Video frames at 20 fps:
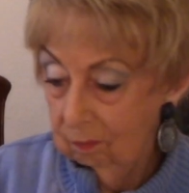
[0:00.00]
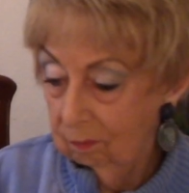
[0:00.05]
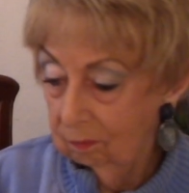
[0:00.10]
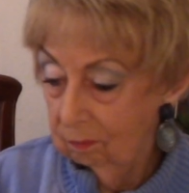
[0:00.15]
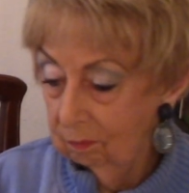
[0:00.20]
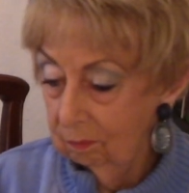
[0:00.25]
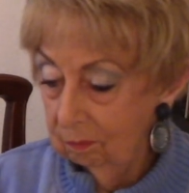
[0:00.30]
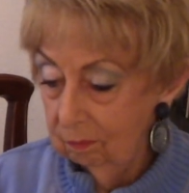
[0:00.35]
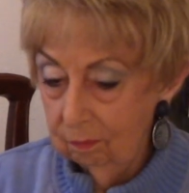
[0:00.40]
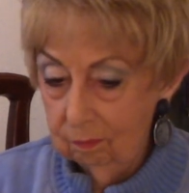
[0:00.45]

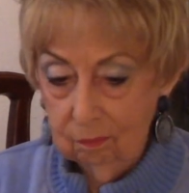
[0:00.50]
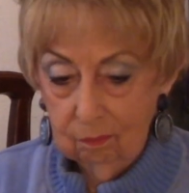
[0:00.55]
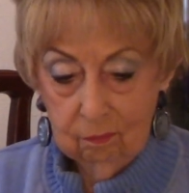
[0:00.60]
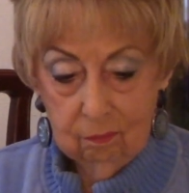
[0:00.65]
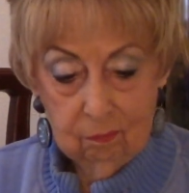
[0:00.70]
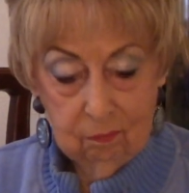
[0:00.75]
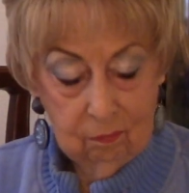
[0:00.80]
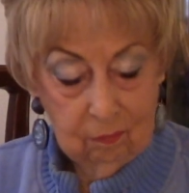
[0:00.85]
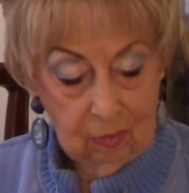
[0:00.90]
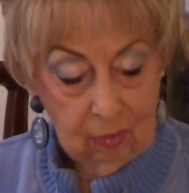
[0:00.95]
I
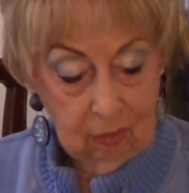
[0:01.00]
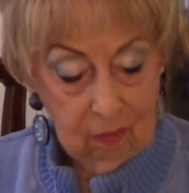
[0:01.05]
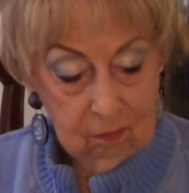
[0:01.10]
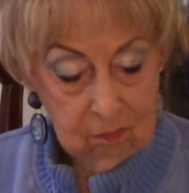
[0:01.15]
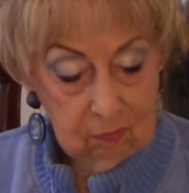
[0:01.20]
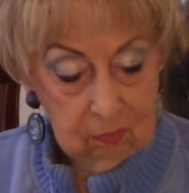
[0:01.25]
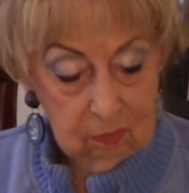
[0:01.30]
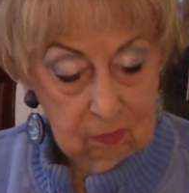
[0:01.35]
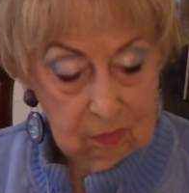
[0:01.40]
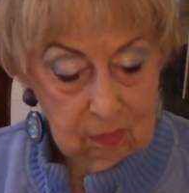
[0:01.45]

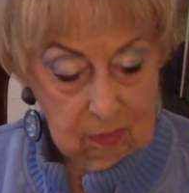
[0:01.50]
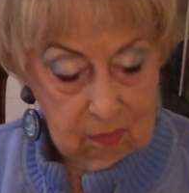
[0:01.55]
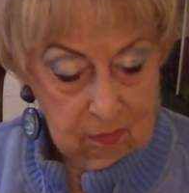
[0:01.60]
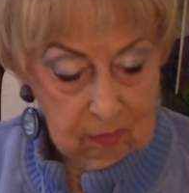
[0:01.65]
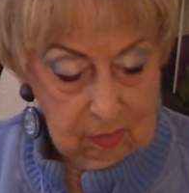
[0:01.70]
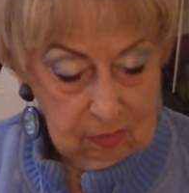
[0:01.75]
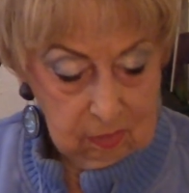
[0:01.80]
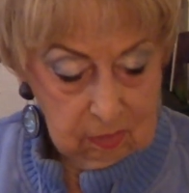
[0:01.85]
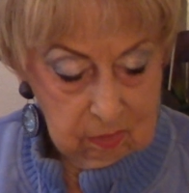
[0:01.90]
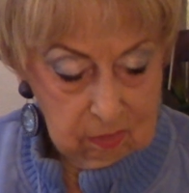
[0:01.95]
haven't looked at
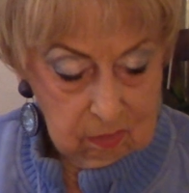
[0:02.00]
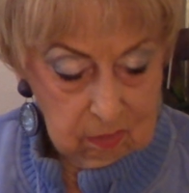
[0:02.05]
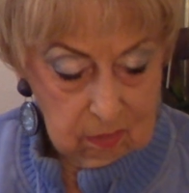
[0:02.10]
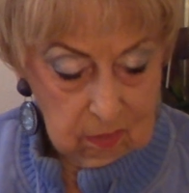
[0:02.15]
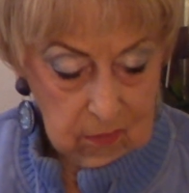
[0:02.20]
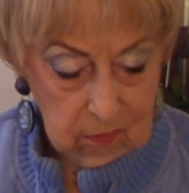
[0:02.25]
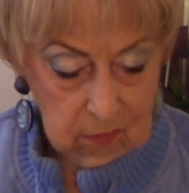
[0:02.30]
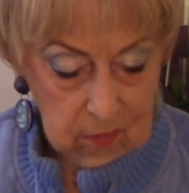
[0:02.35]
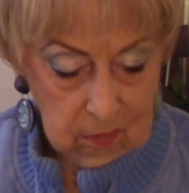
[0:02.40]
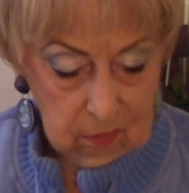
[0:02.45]
these in so
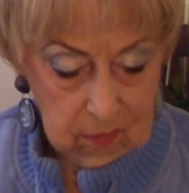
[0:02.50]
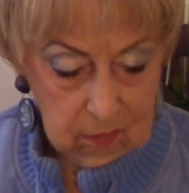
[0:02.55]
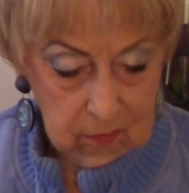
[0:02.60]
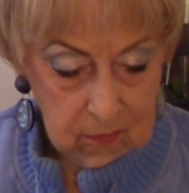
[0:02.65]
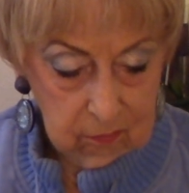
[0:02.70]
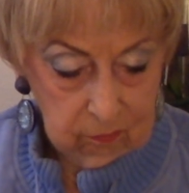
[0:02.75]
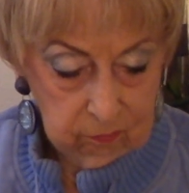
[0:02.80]
long.